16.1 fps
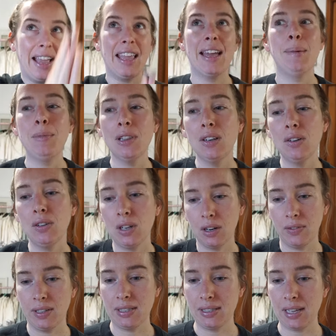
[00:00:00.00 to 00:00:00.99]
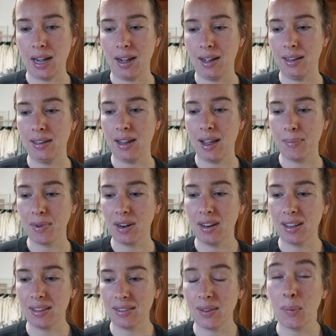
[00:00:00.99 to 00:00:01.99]
am a little nervous that I'm gonna
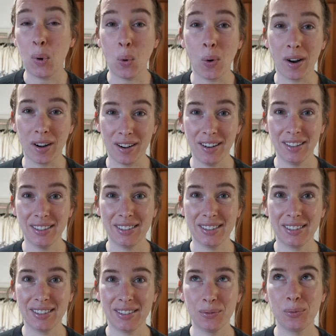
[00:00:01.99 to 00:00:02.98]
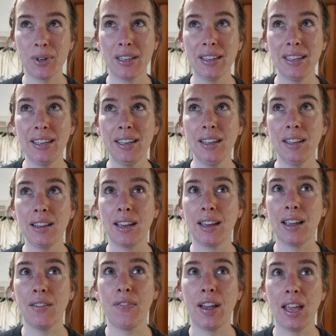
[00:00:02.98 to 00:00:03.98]
get some orders. Really,
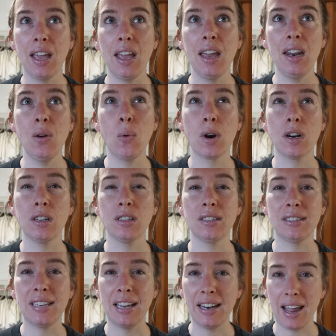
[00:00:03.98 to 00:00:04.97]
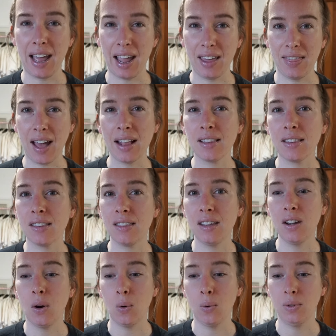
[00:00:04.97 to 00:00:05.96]
like if I get any orders today, that's
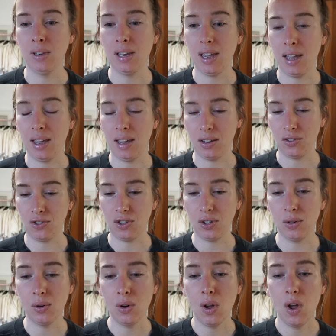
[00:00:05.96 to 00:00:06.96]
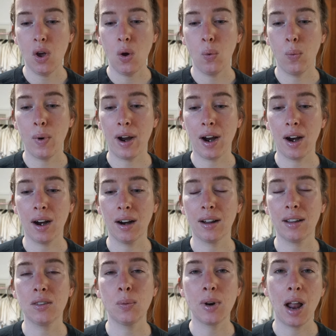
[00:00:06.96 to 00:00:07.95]
the only issue. Where,
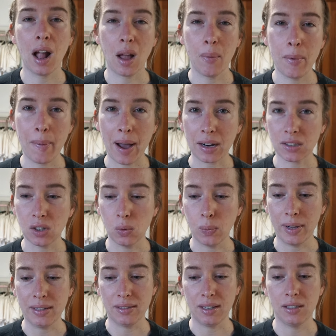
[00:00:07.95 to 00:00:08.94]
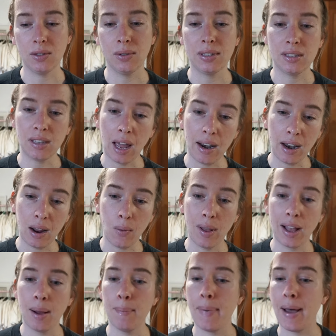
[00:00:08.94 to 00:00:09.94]
because we're not coming back till Wednesday, so it's Sunday, we
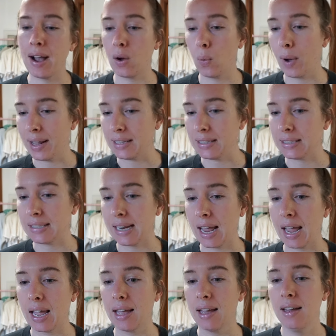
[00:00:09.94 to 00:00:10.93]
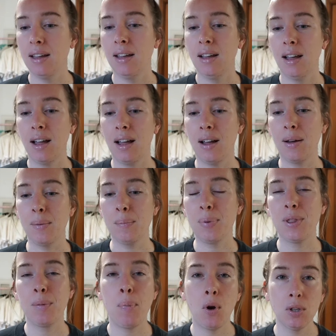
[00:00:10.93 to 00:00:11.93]
come back Wednesday. Um,
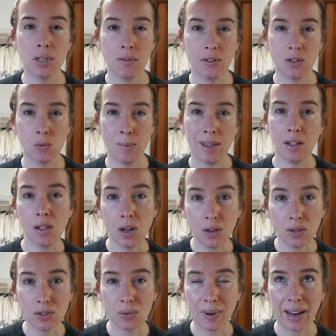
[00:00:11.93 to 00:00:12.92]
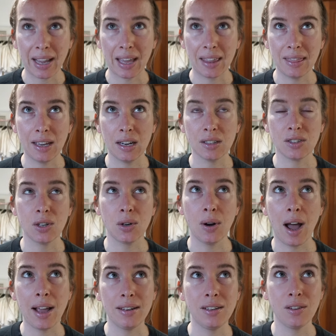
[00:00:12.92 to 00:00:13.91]
but the post office will be closed when I get there, so
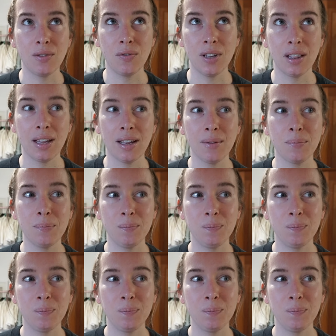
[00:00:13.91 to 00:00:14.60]
I just feel like